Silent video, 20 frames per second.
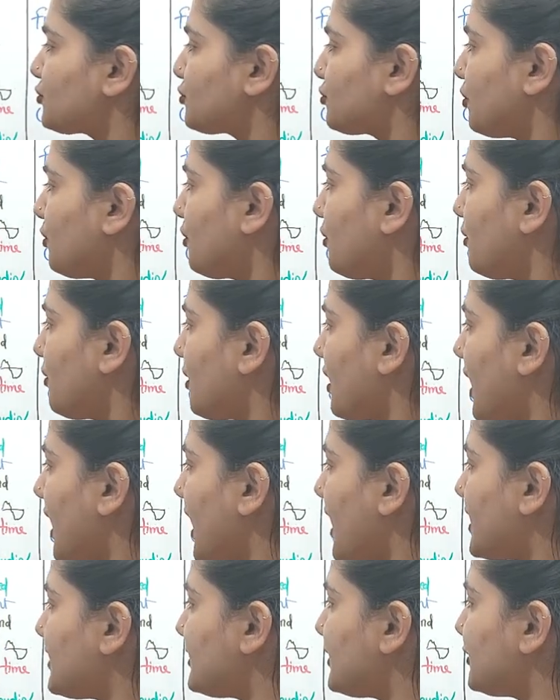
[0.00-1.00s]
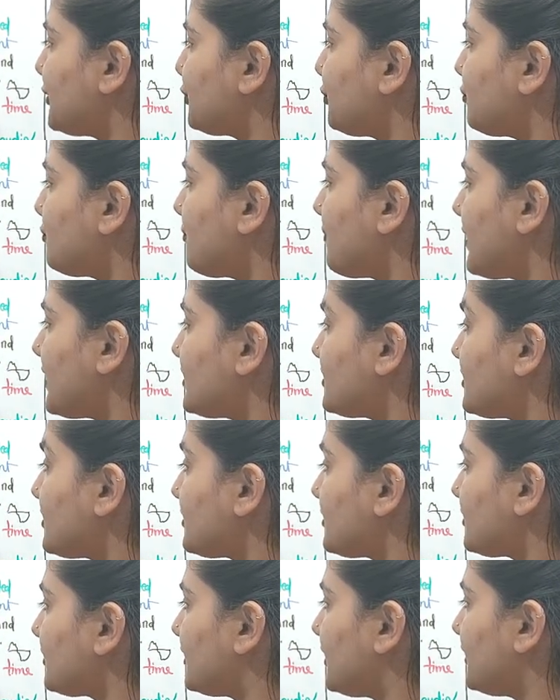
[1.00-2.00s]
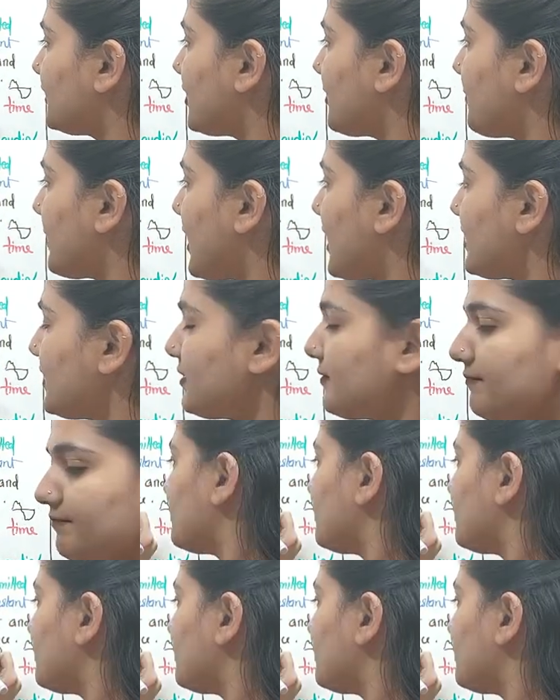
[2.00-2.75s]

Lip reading: So I need to determine